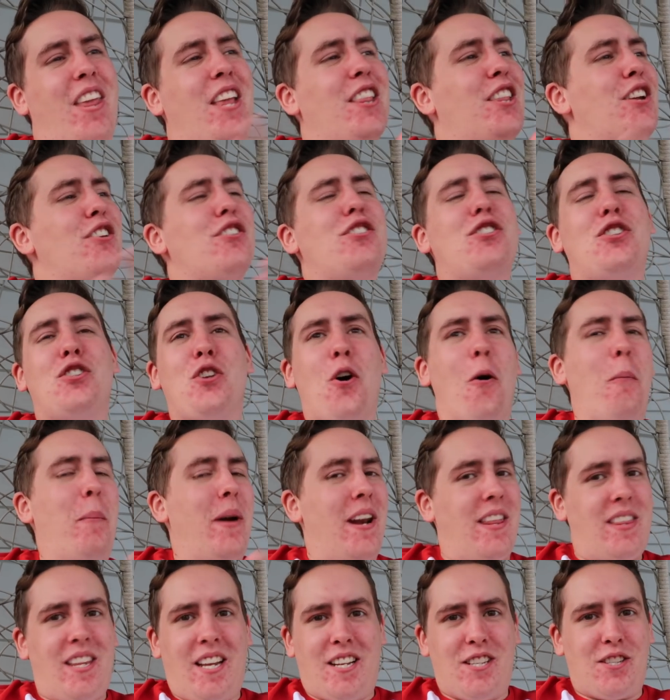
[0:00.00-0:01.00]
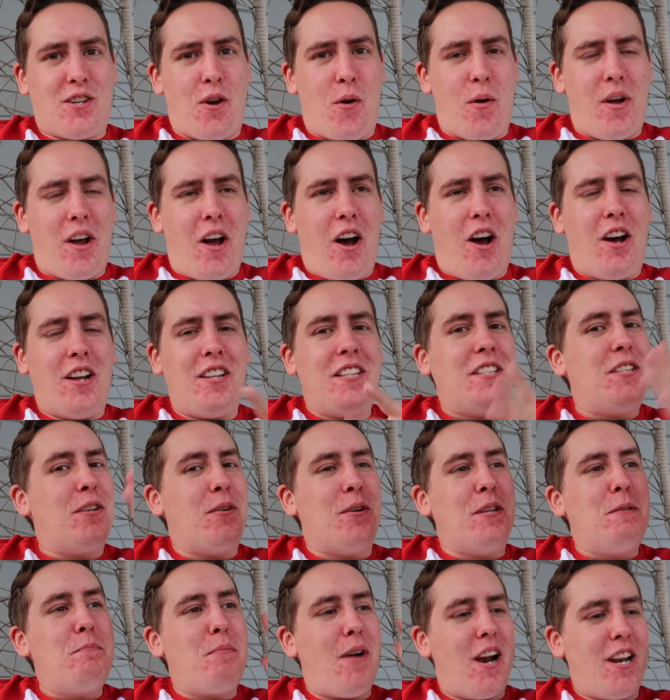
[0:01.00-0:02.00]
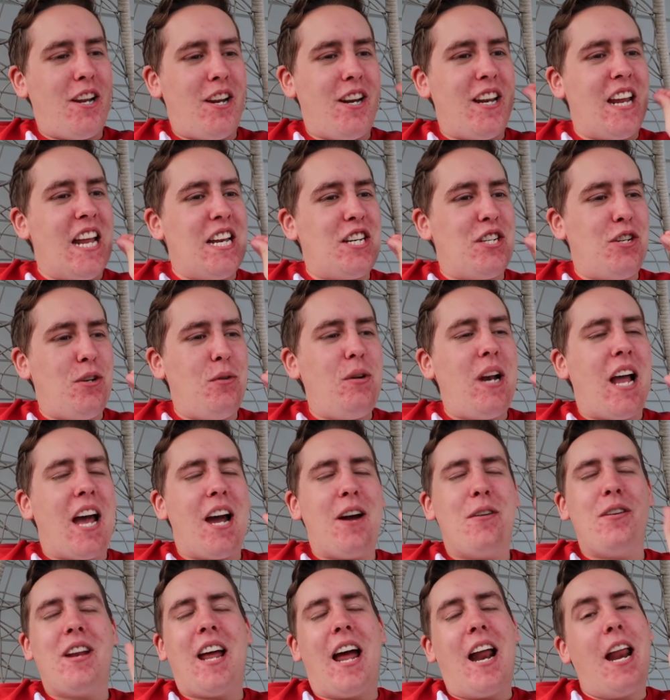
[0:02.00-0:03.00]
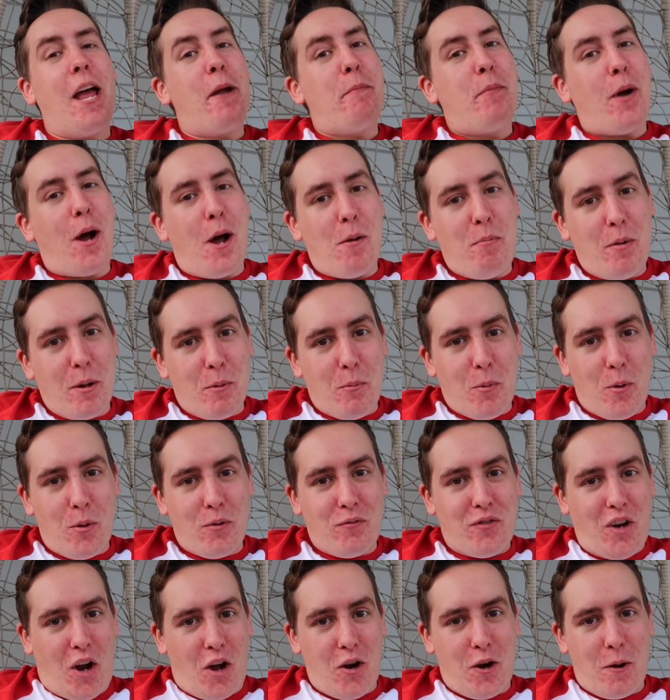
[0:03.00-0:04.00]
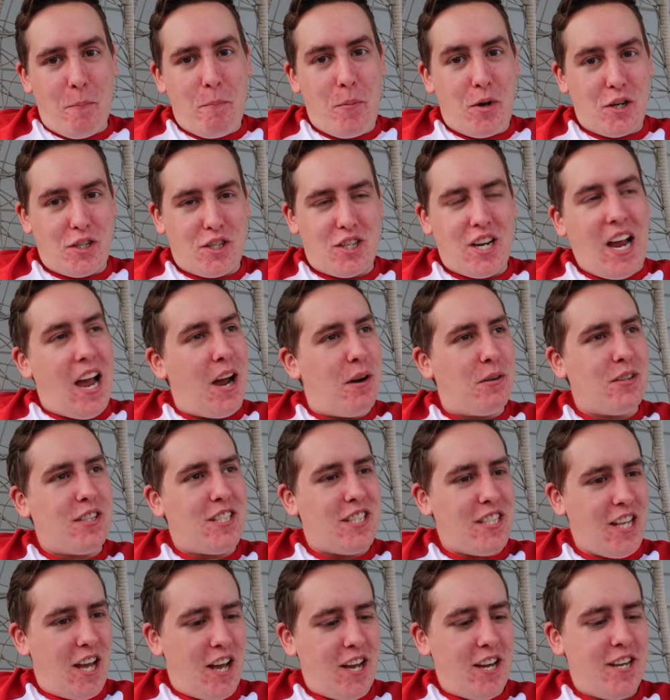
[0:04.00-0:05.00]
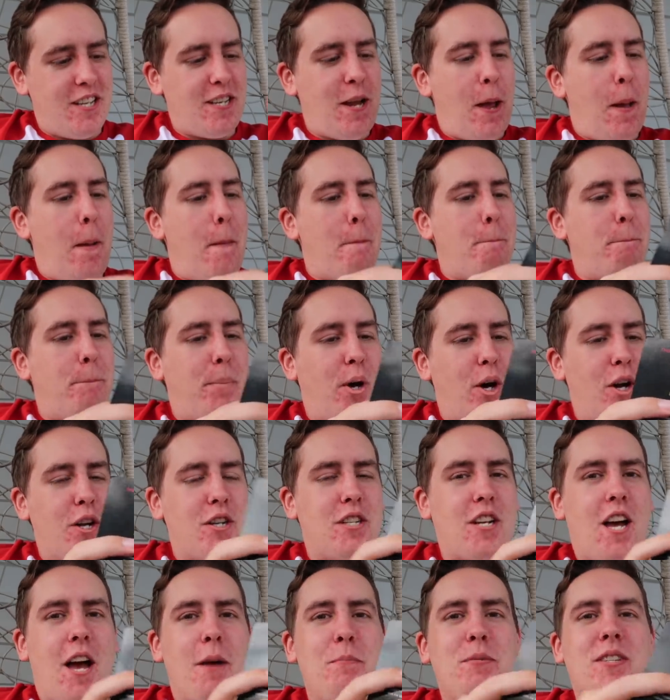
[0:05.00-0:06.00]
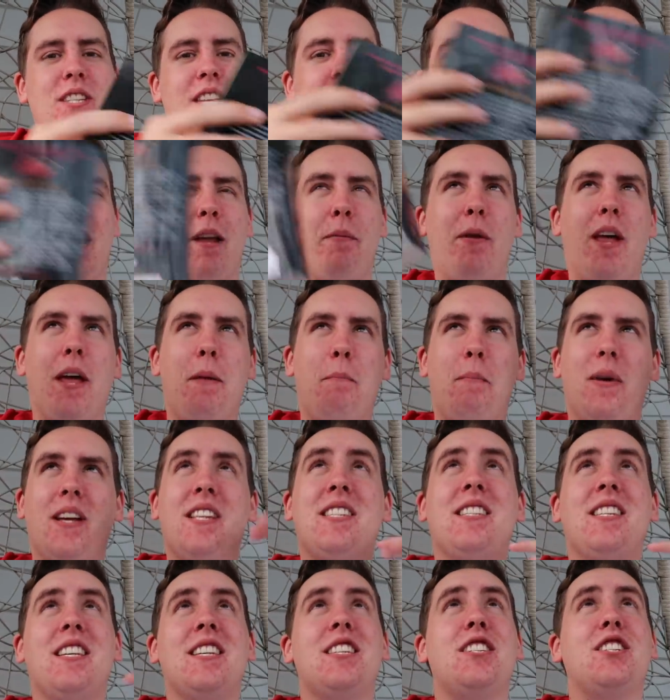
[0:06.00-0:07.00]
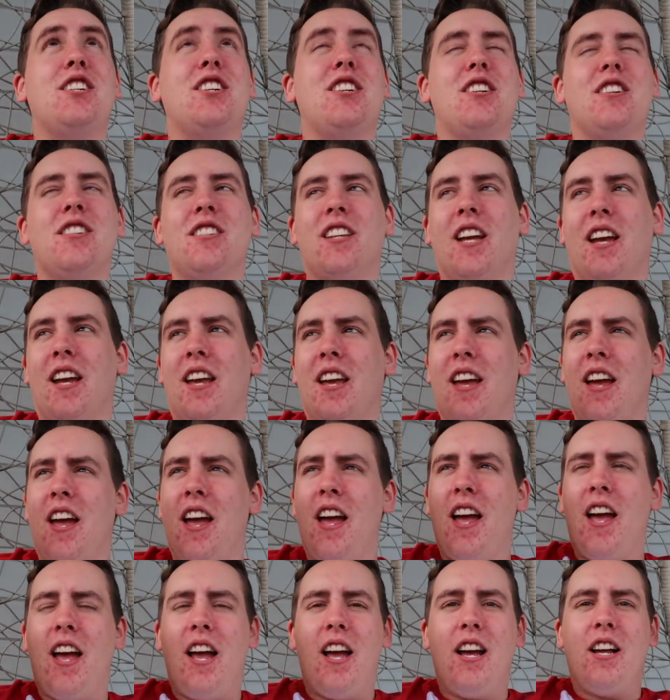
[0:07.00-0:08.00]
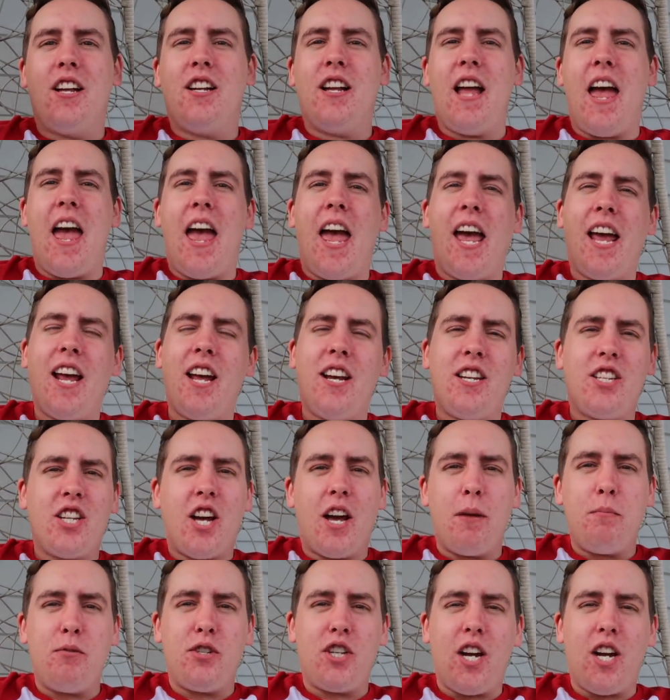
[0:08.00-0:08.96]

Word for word: There's so many things going on, so it's probably gonna get too loud and I probably won't vlog much outside. But I'm sitting in like my sister's like egg type